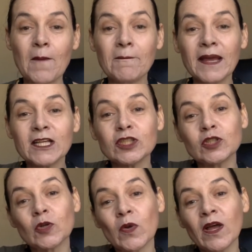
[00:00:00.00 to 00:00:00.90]
Make
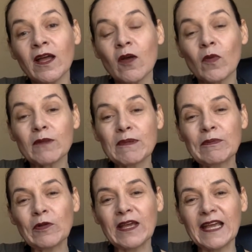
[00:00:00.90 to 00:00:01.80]
sure when
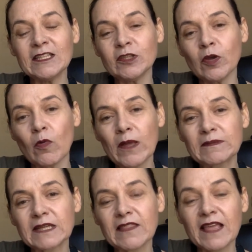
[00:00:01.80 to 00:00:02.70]
people get to your
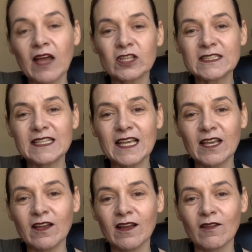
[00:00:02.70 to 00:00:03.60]
website, they are
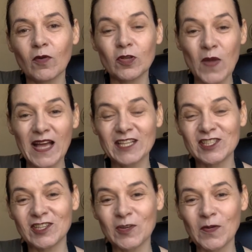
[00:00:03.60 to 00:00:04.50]
seeing what you're
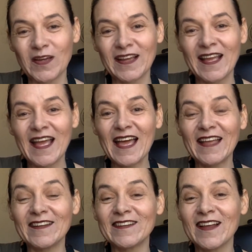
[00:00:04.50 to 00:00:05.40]
actually doing,
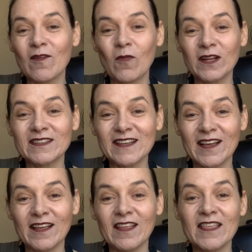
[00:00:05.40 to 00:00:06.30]
and what
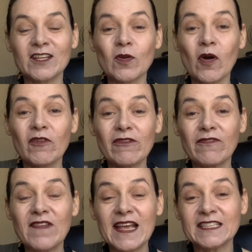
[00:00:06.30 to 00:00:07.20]
that you are
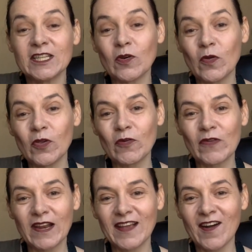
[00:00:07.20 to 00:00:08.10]
reflecting who you really